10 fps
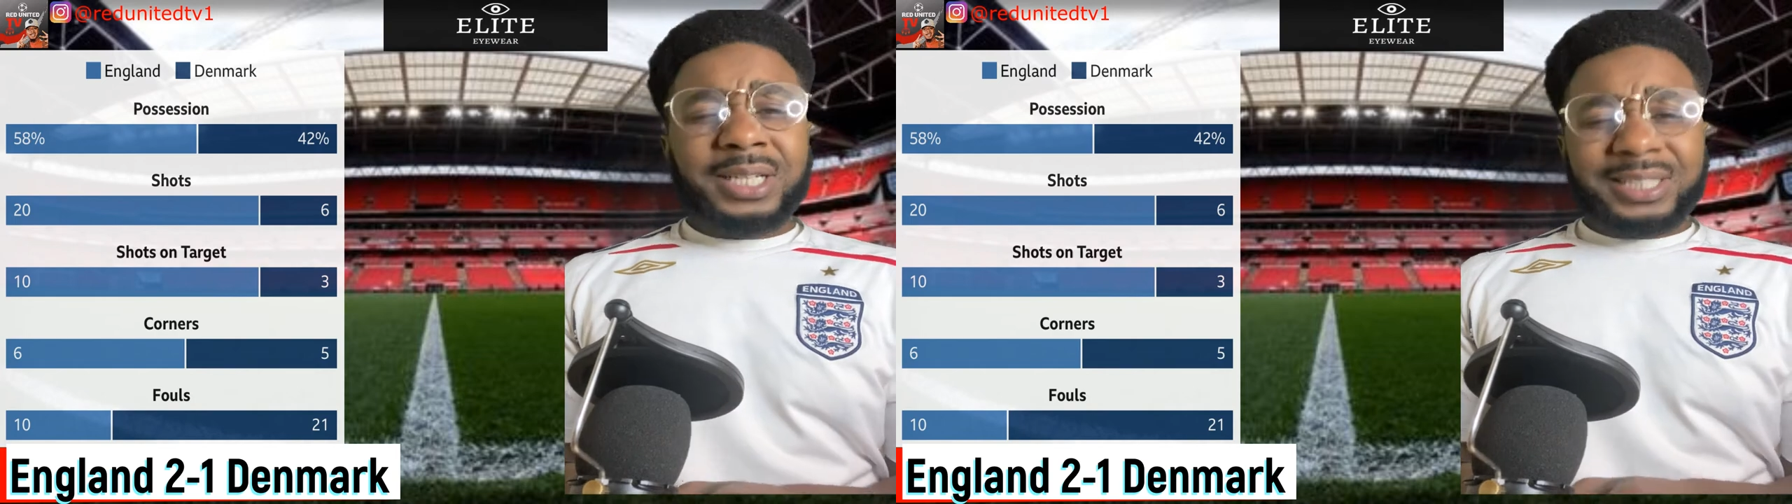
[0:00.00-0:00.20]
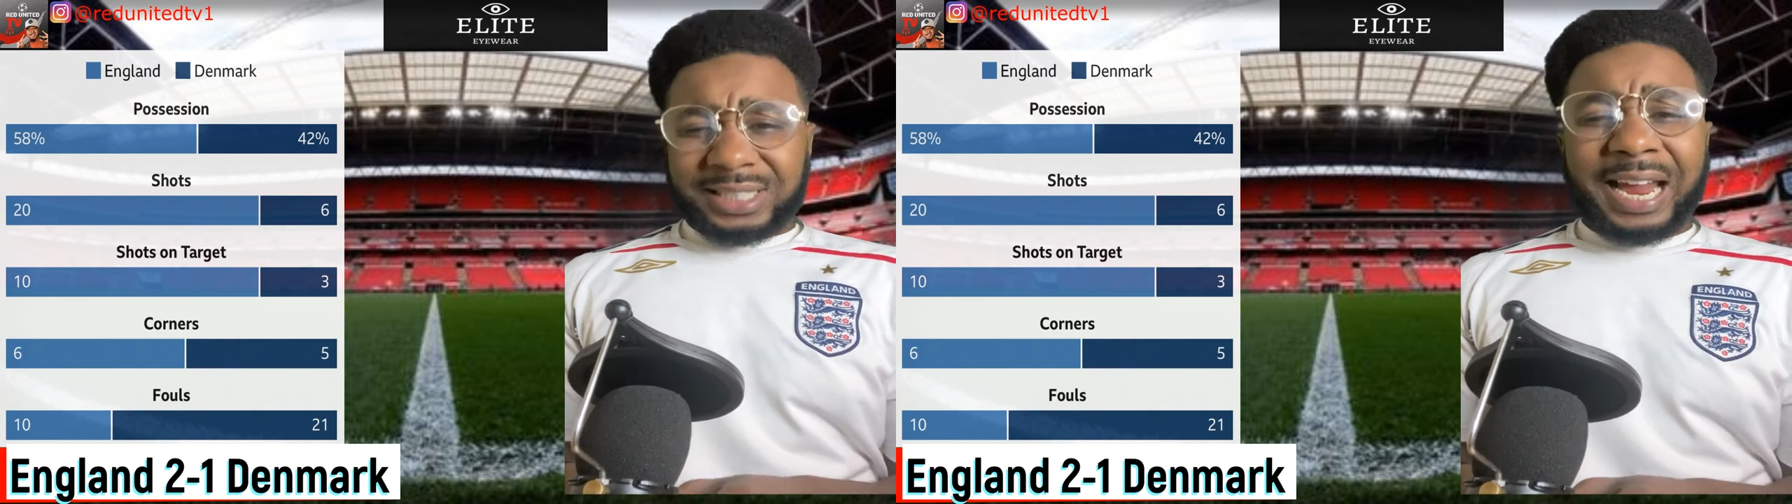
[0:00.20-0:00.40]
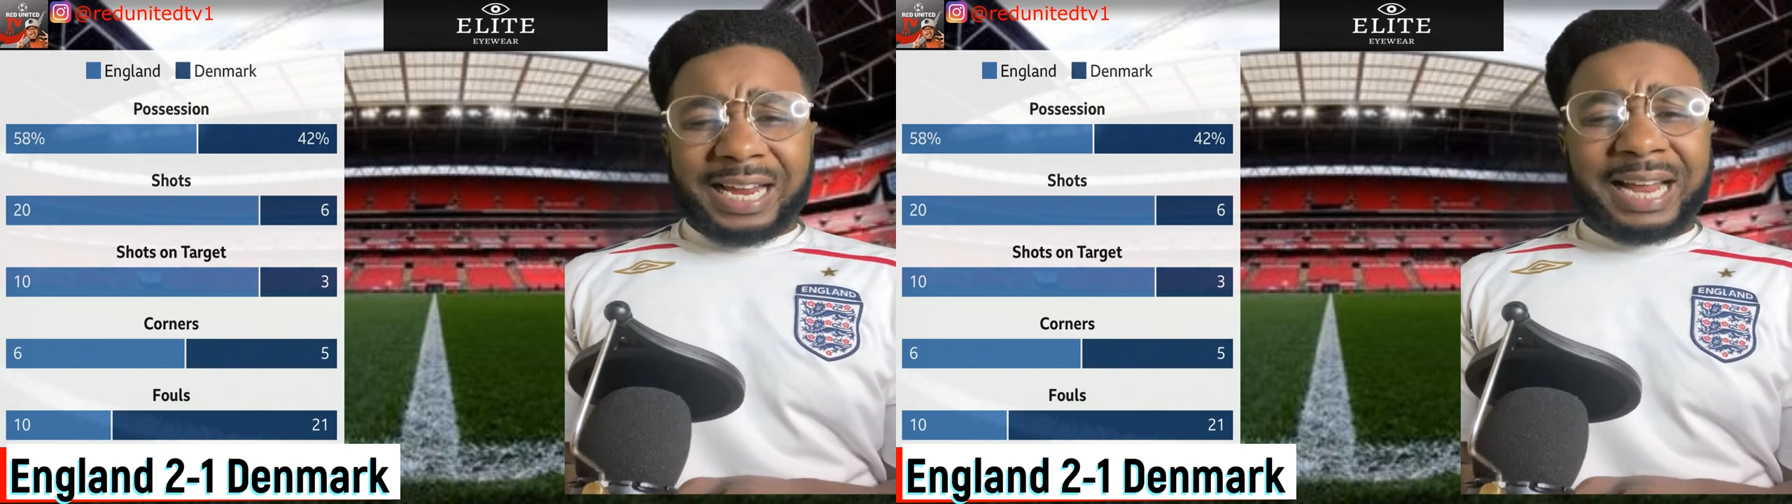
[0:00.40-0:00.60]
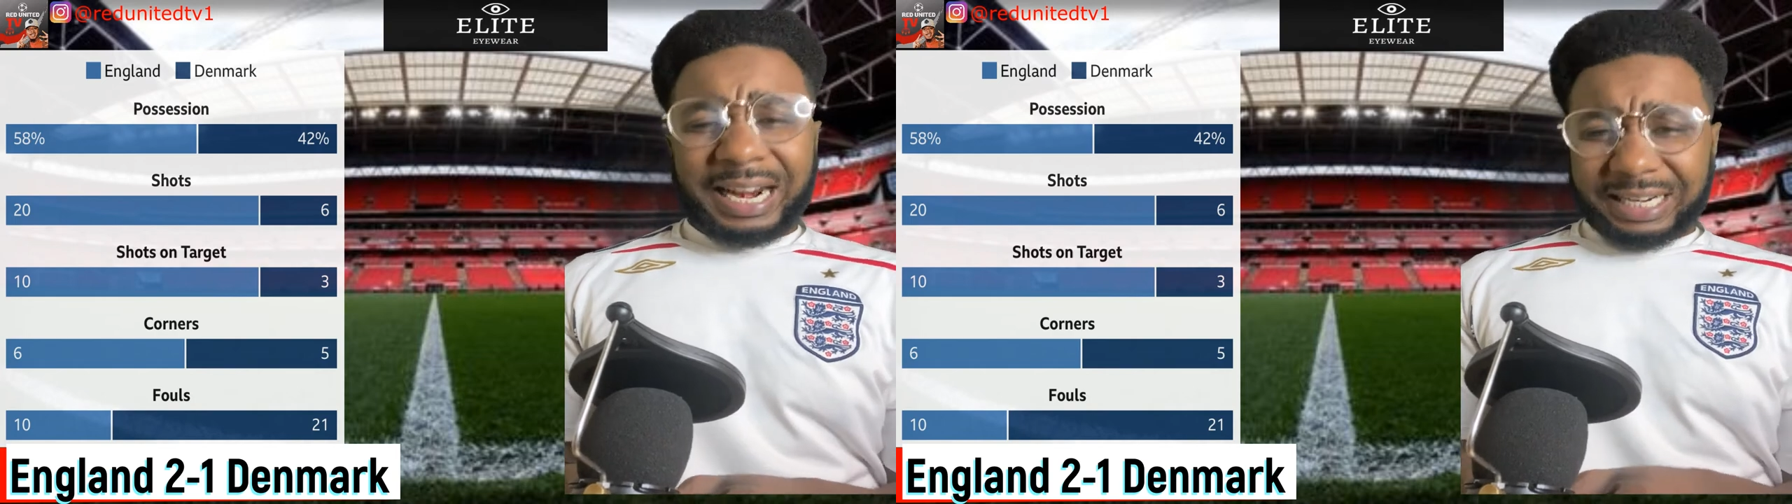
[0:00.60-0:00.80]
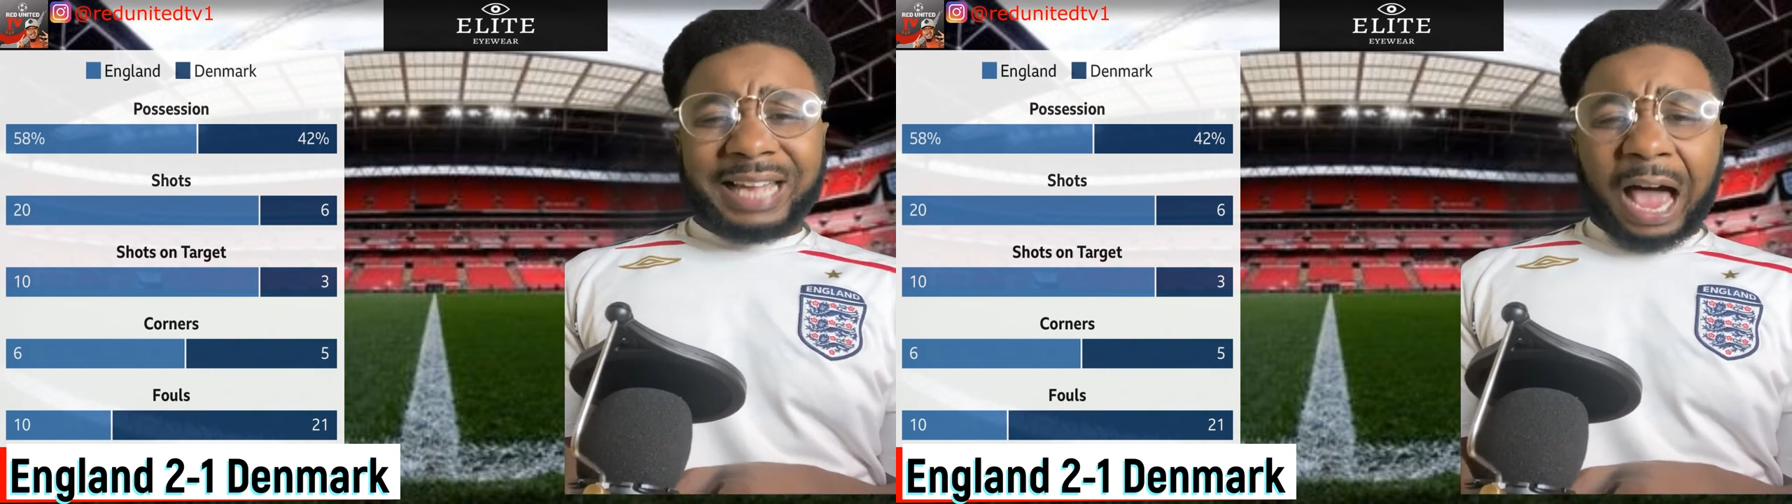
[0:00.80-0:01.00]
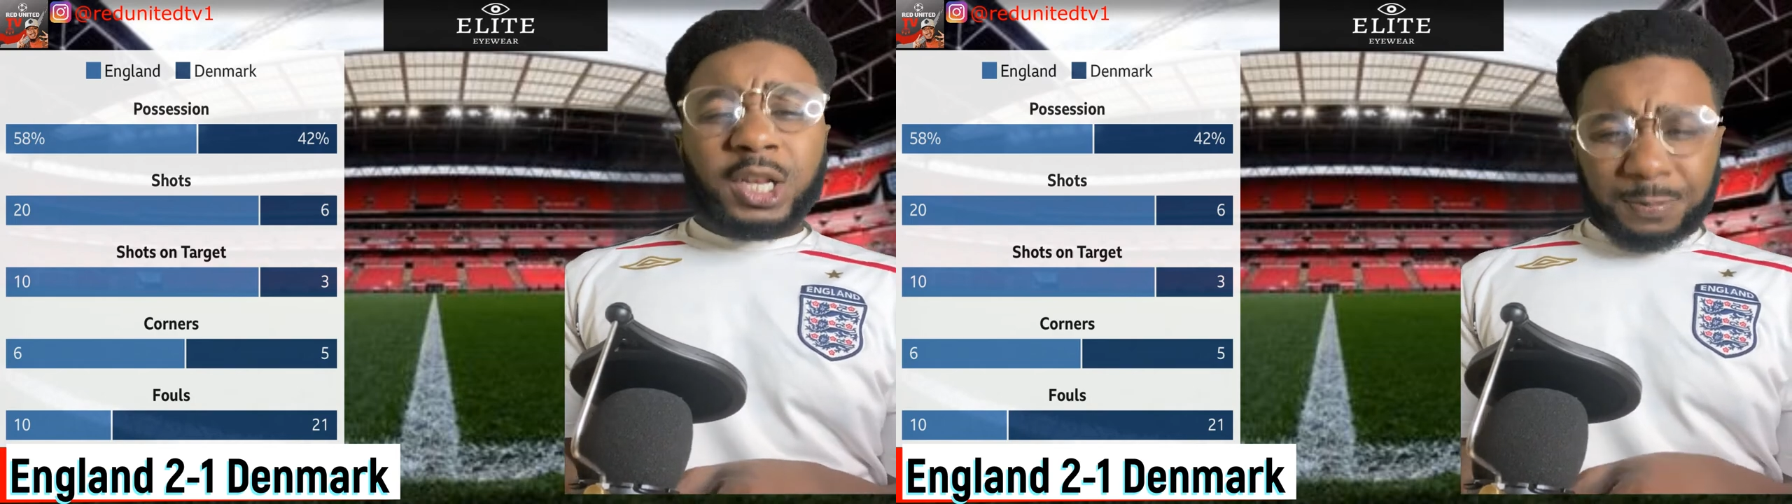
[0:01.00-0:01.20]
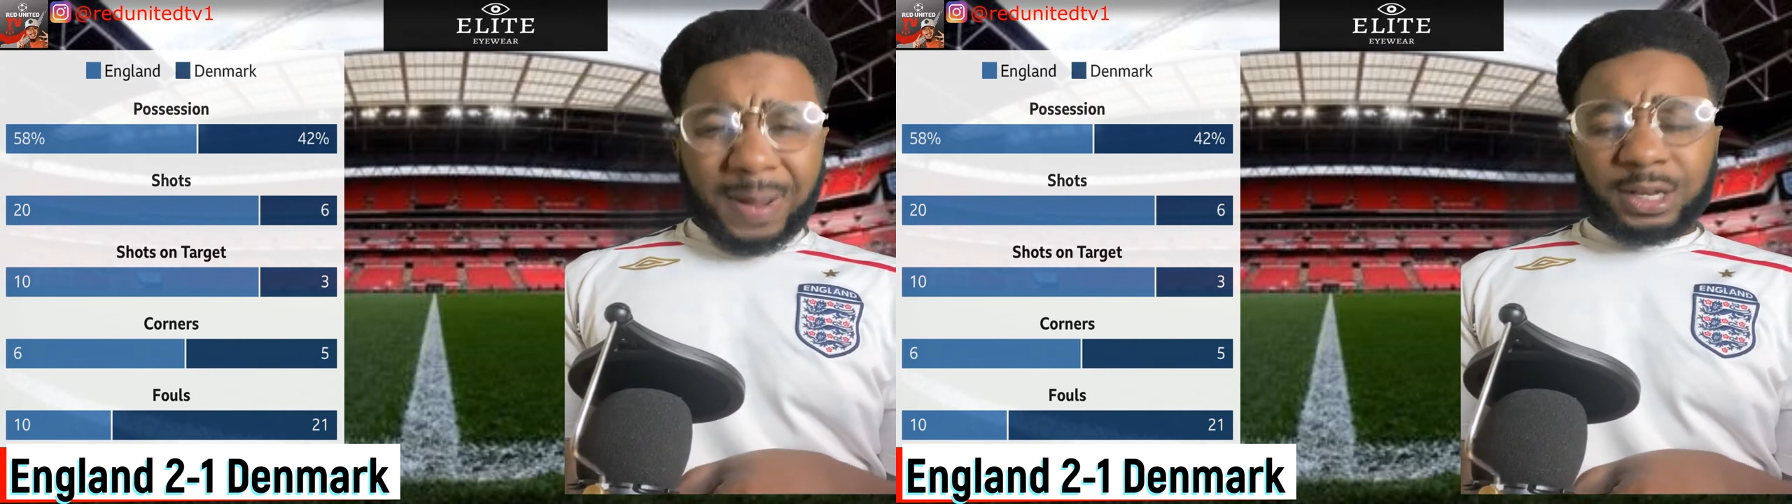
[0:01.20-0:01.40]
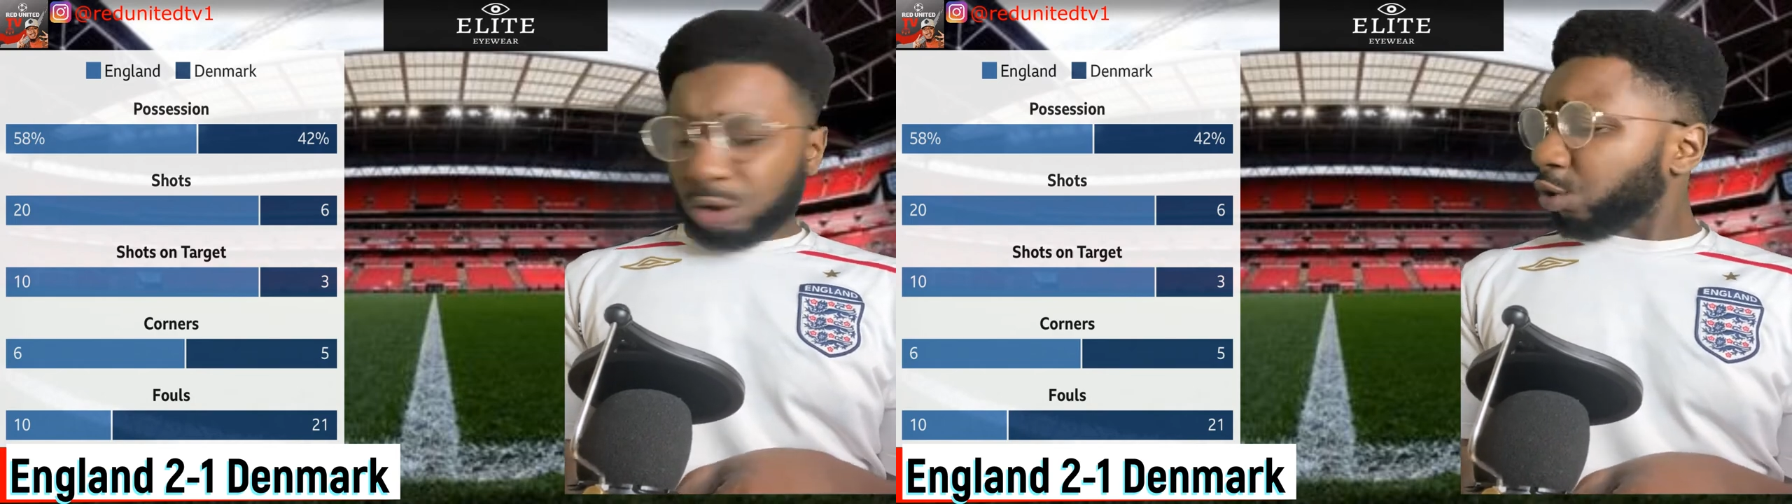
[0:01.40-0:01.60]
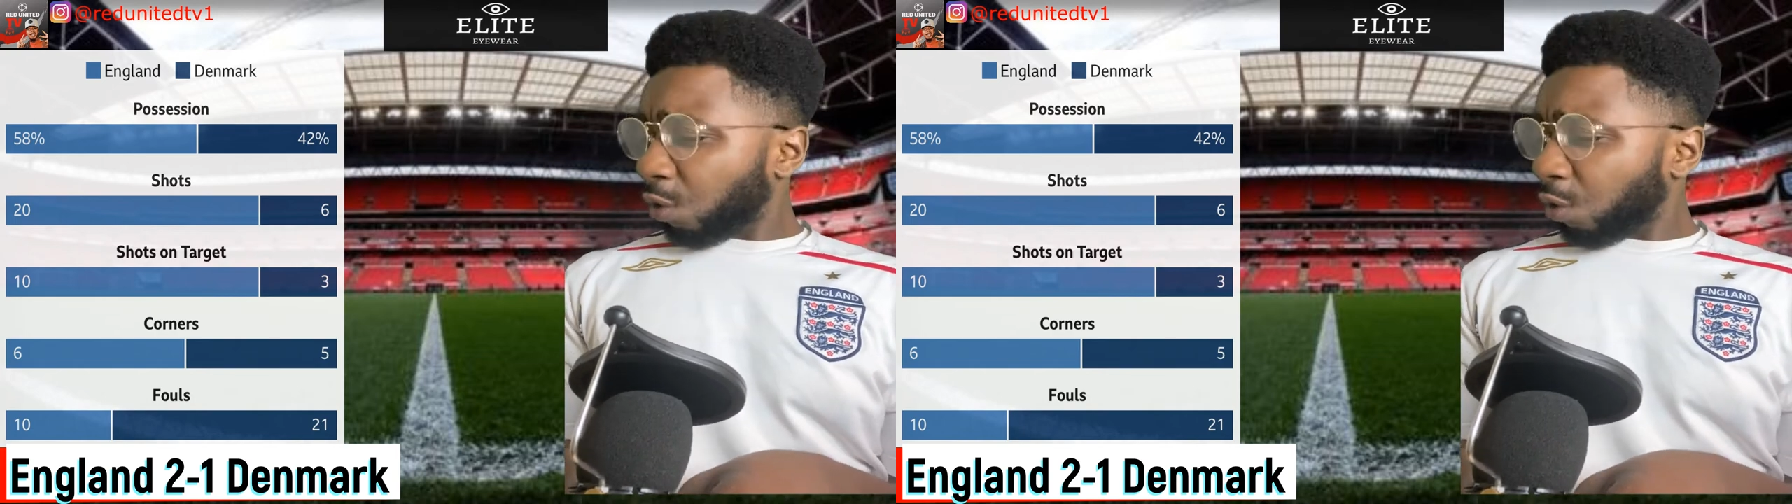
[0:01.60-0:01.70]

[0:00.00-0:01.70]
saying that the guy was about to